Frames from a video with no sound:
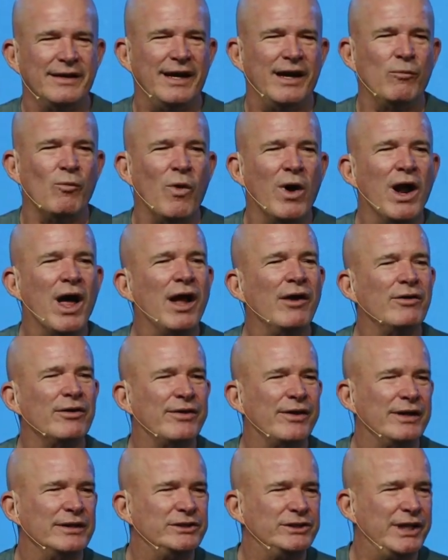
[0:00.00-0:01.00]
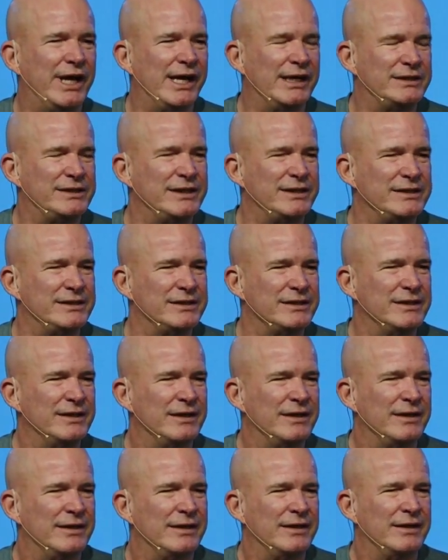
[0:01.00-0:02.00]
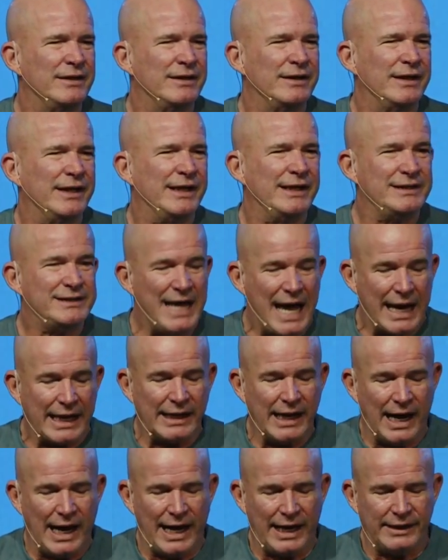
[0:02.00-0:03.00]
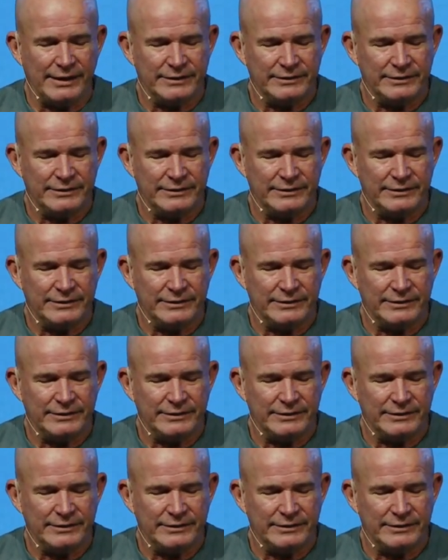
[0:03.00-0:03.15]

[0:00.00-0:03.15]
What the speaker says: and 100th chances. He's that God.